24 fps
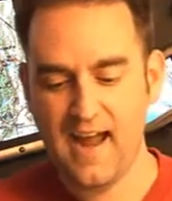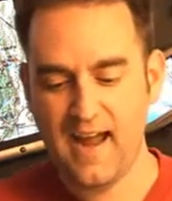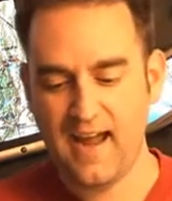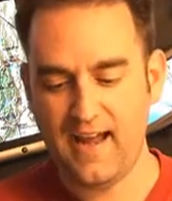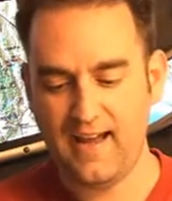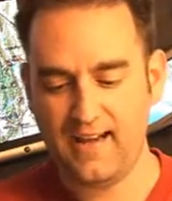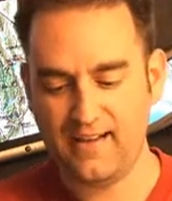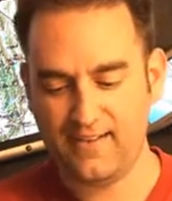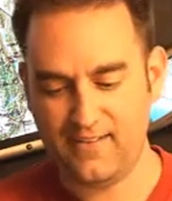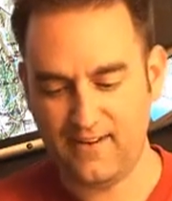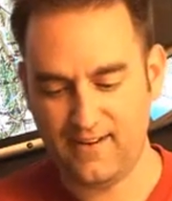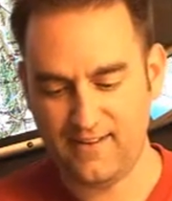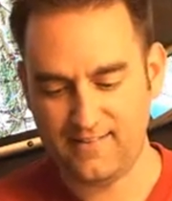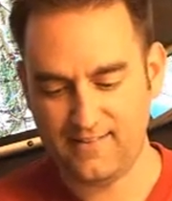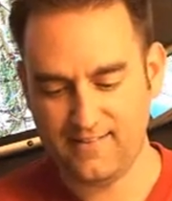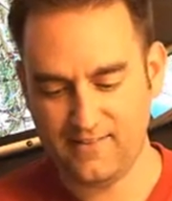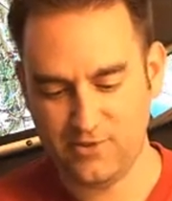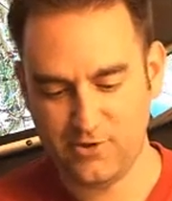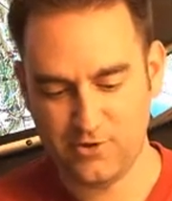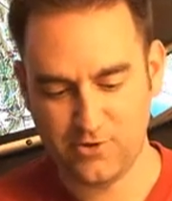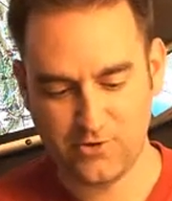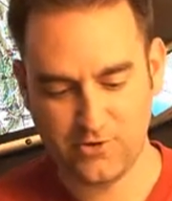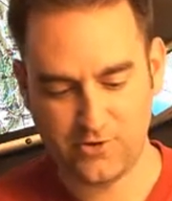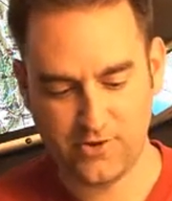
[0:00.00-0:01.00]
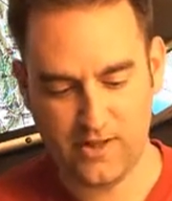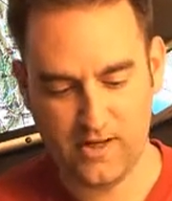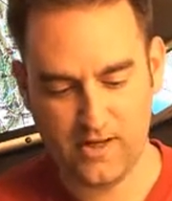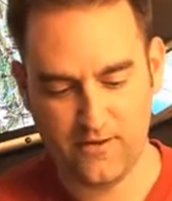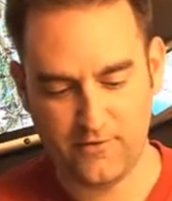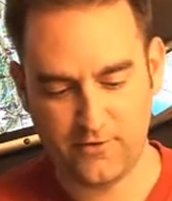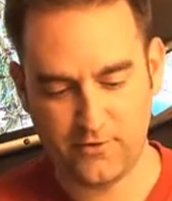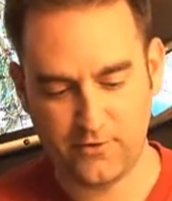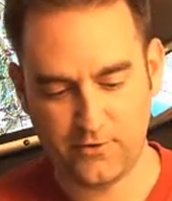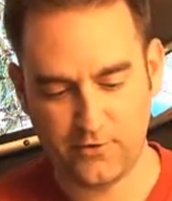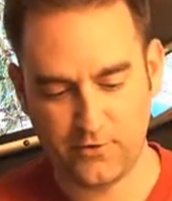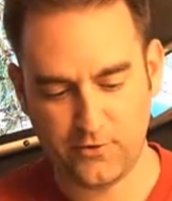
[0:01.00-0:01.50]
and constitutional
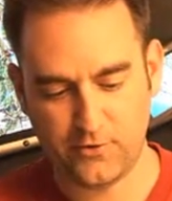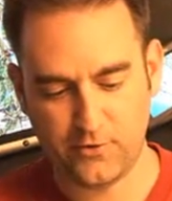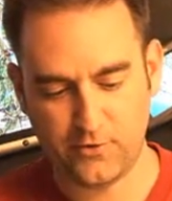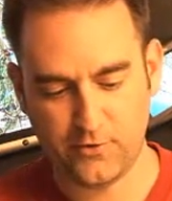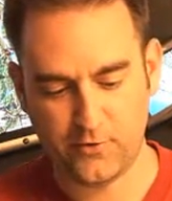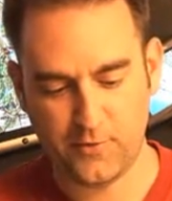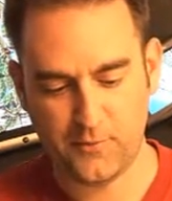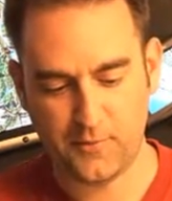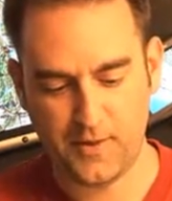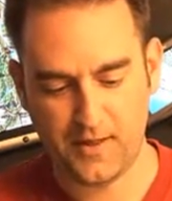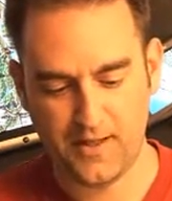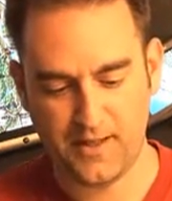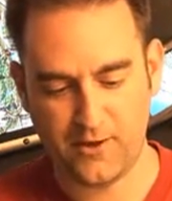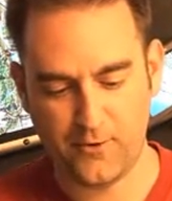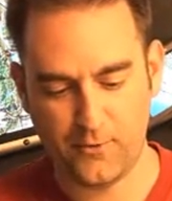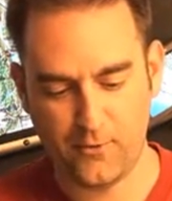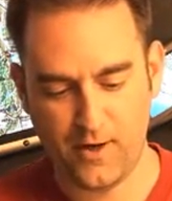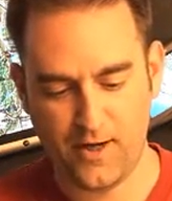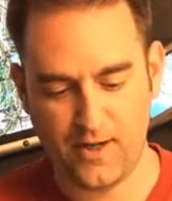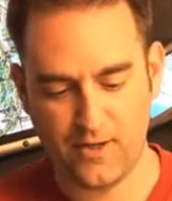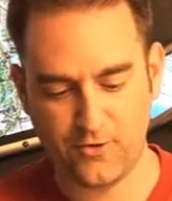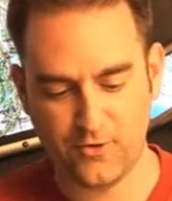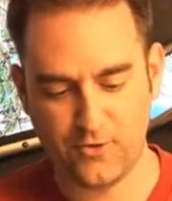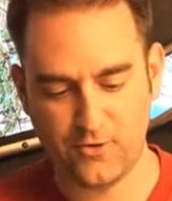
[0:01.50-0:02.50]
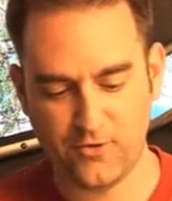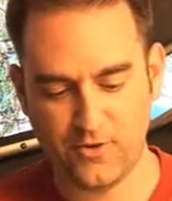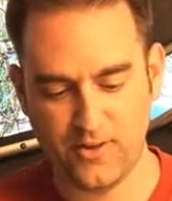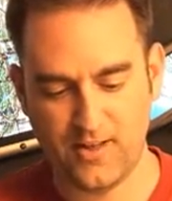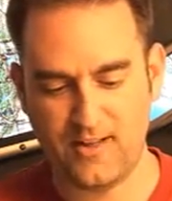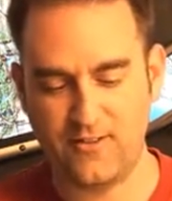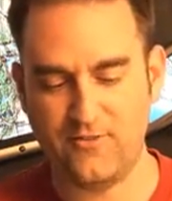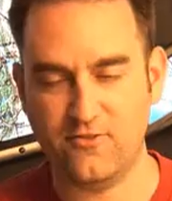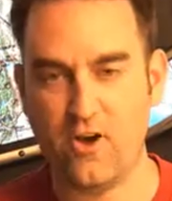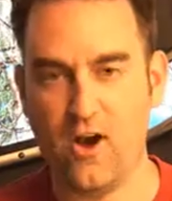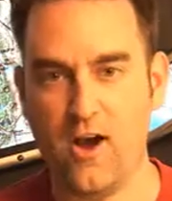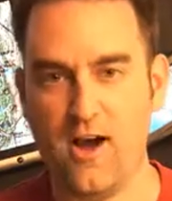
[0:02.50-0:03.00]
officers from getting raises
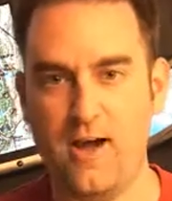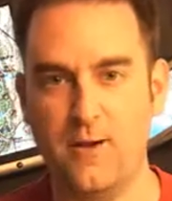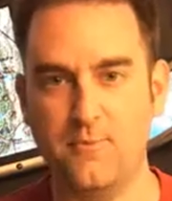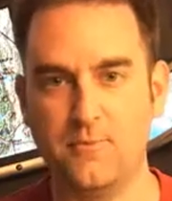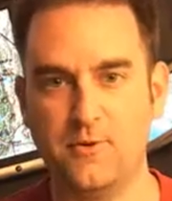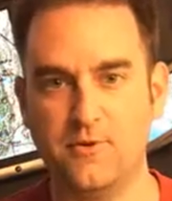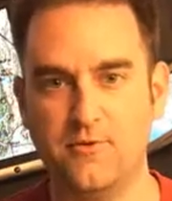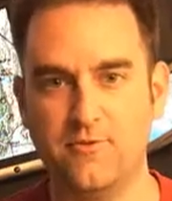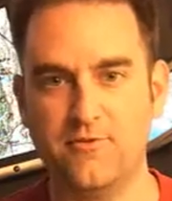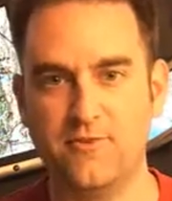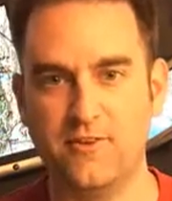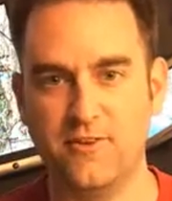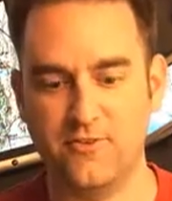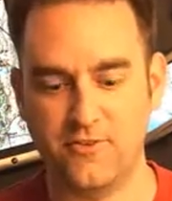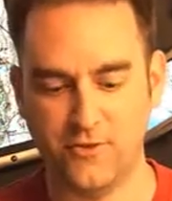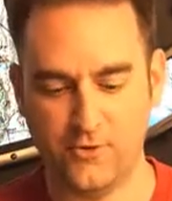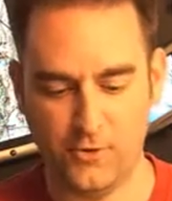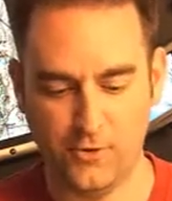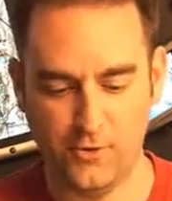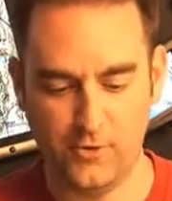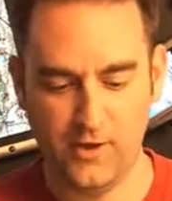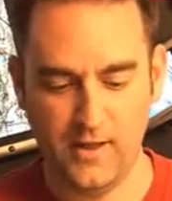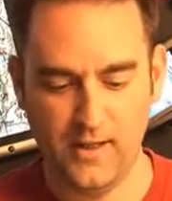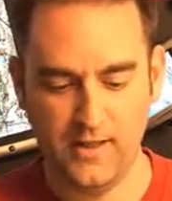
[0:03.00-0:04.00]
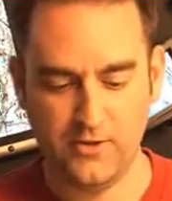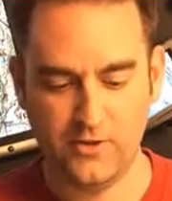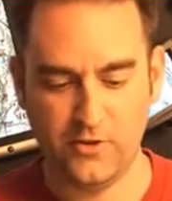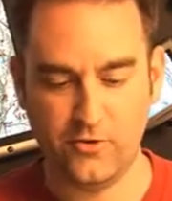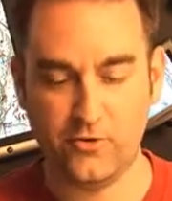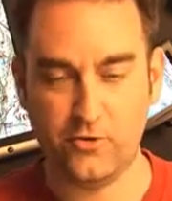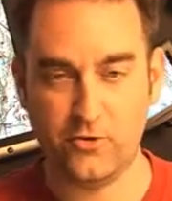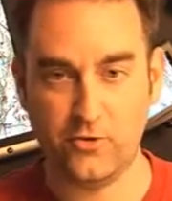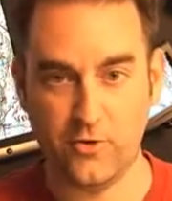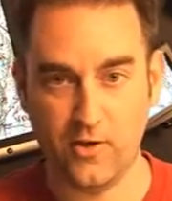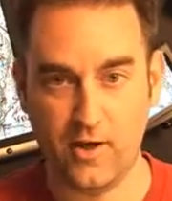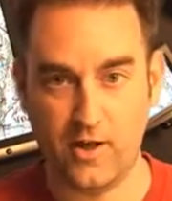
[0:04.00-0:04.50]
in times of fiscal
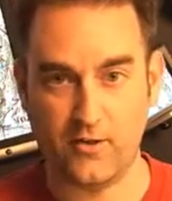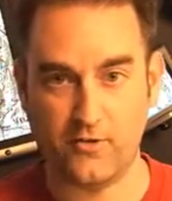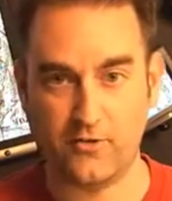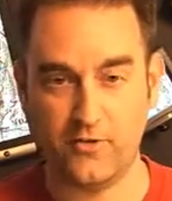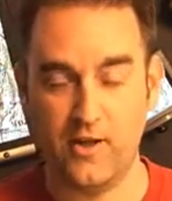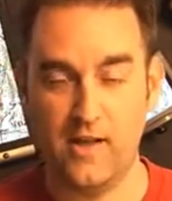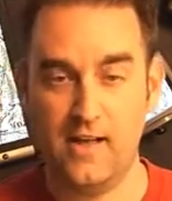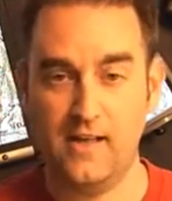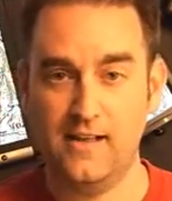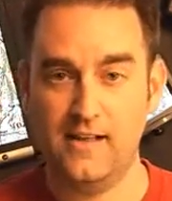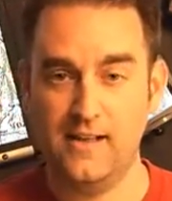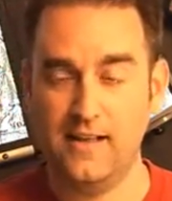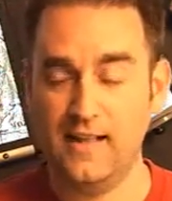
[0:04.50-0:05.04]
distress.